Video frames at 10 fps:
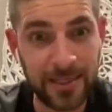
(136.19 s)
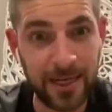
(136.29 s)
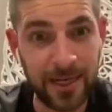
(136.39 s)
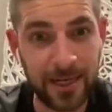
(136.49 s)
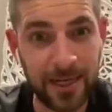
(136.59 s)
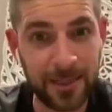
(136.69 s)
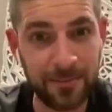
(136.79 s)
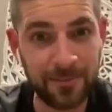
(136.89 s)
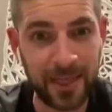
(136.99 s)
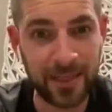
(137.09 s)

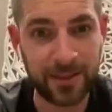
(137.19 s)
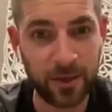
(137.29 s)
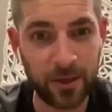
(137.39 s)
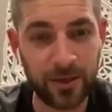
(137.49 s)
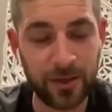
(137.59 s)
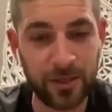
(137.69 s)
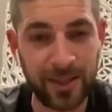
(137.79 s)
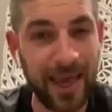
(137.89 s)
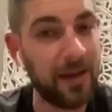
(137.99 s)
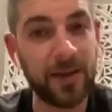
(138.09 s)
that they
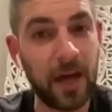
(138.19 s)
haven't